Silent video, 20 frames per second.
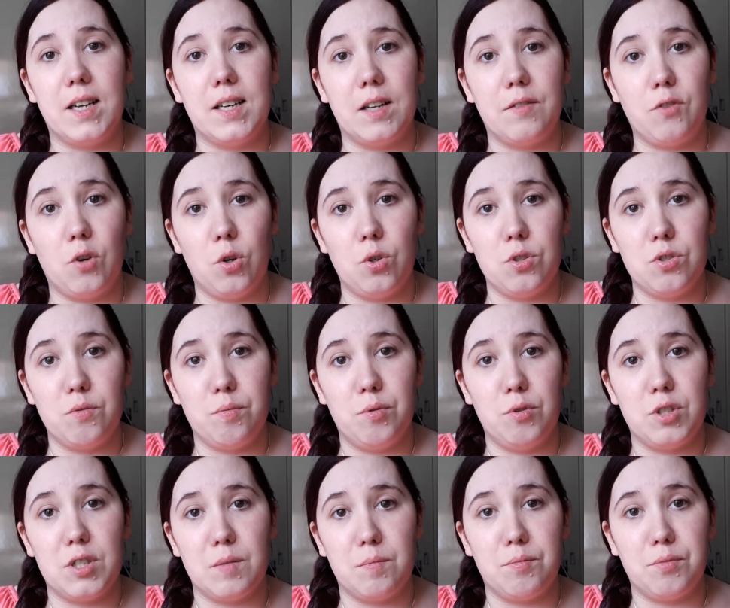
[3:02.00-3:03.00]
and I've also
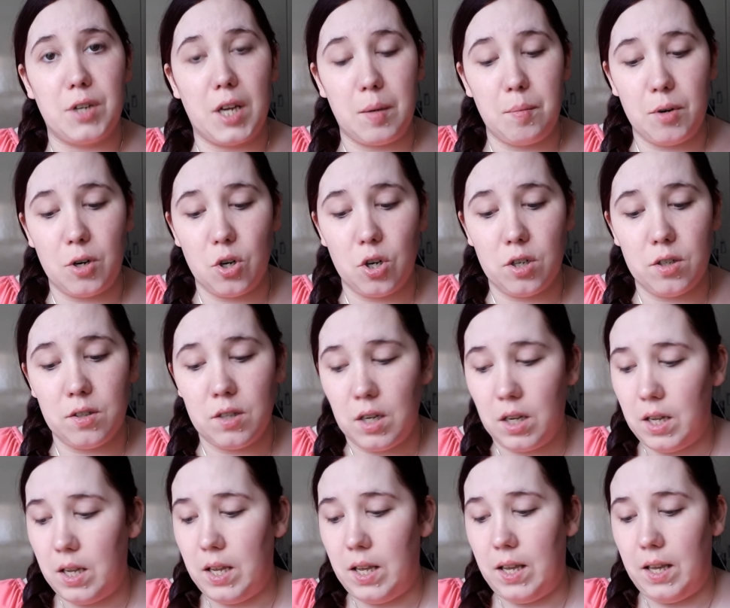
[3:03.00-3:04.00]
put some primer on.
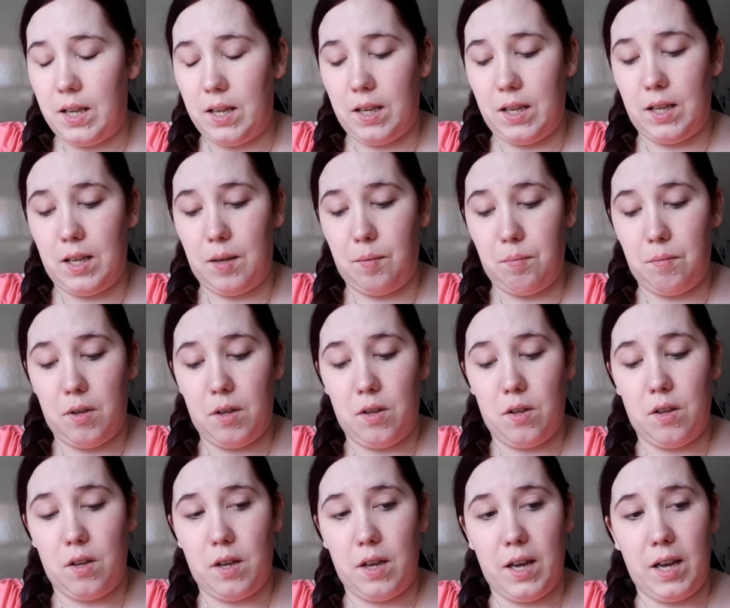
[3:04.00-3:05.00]

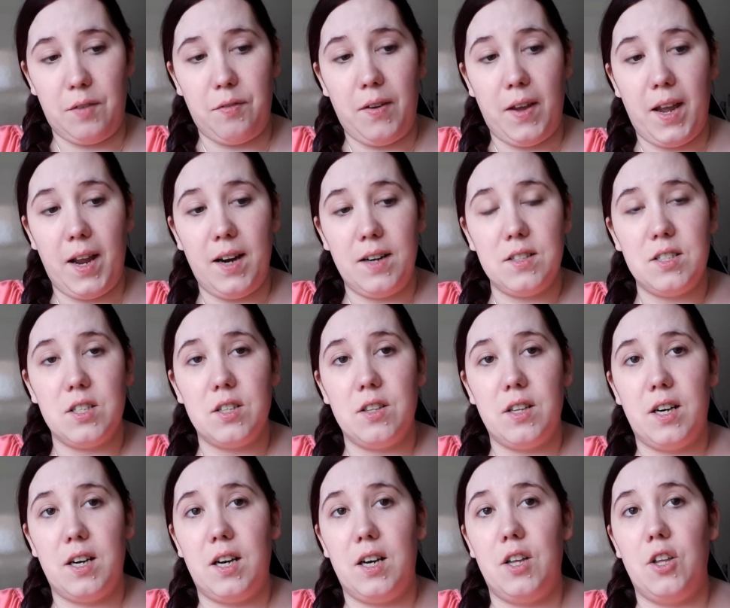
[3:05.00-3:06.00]
I've heard
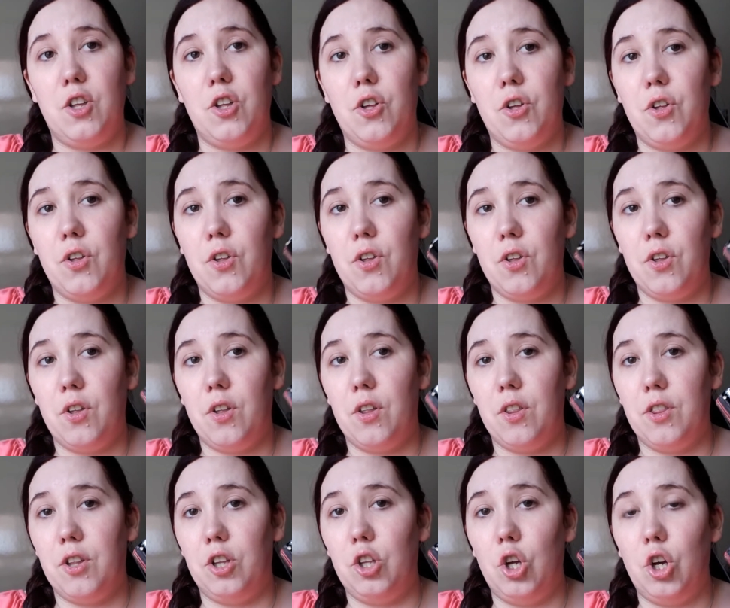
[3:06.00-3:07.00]
that
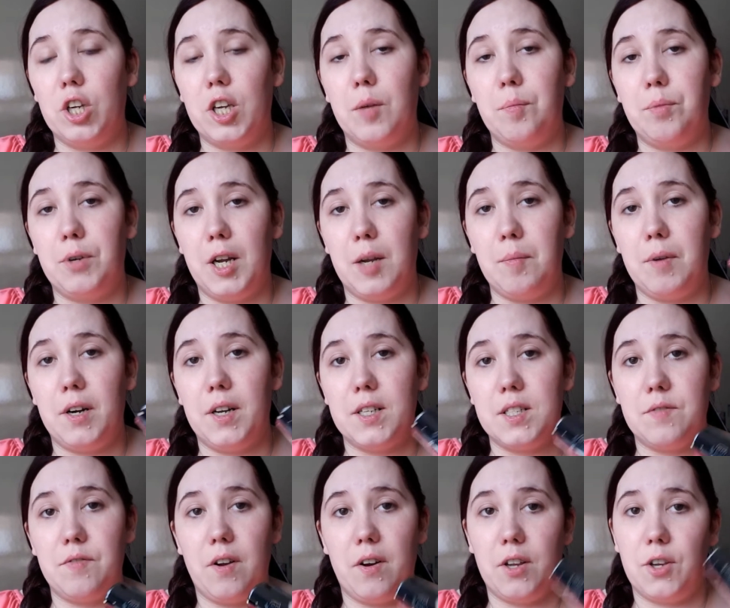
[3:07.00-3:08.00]
the Lock-It primer
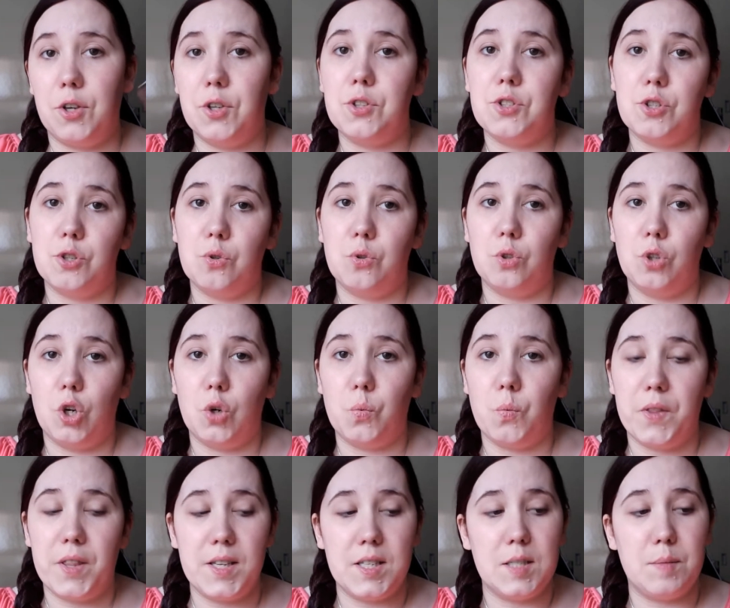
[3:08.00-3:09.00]
is very good to go along
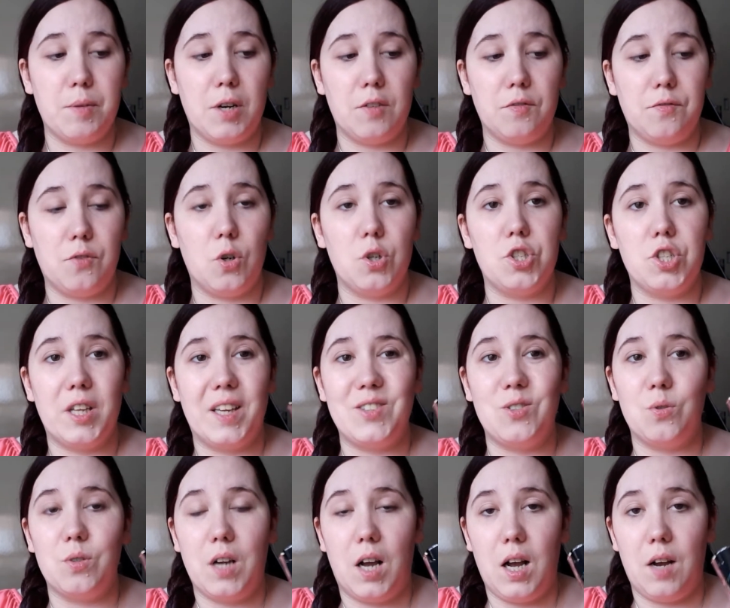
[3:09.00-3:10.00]
with this, but unfortunately I
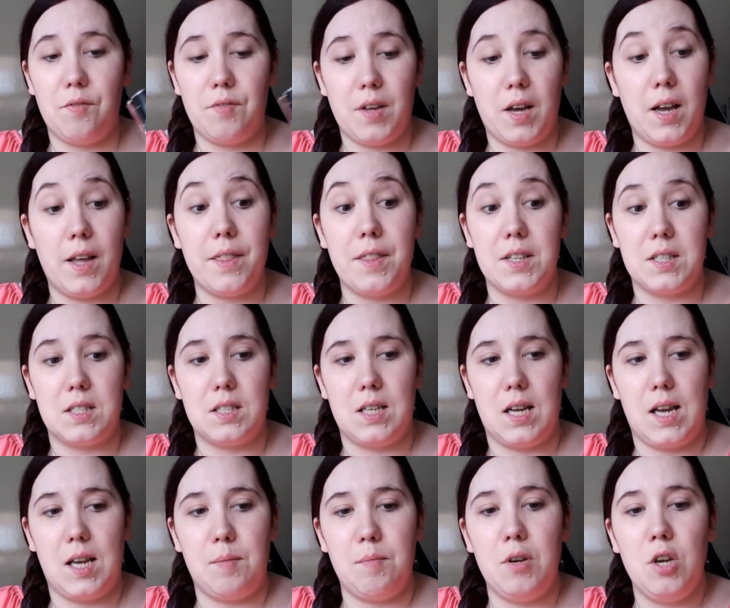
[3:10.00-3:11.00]
don't have that at this
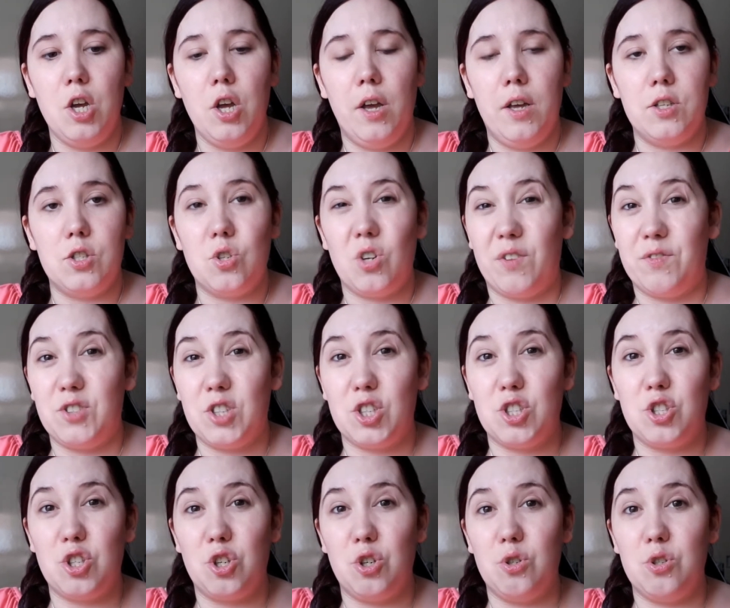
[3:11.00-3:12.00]
time, so I've
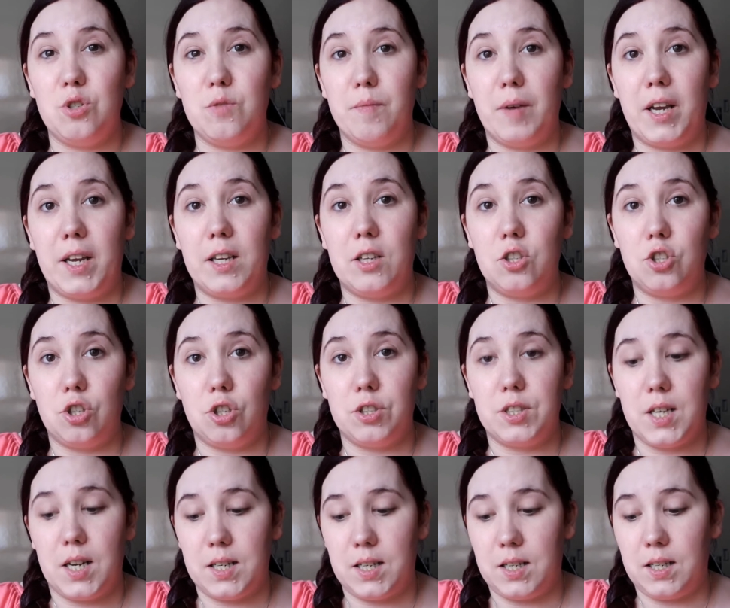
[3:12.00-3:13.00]
just used my
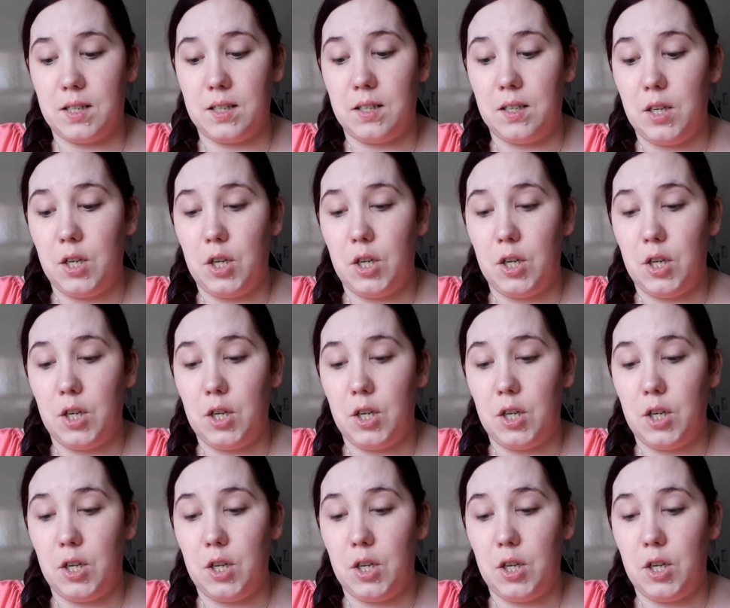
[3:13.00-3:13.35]
Jordana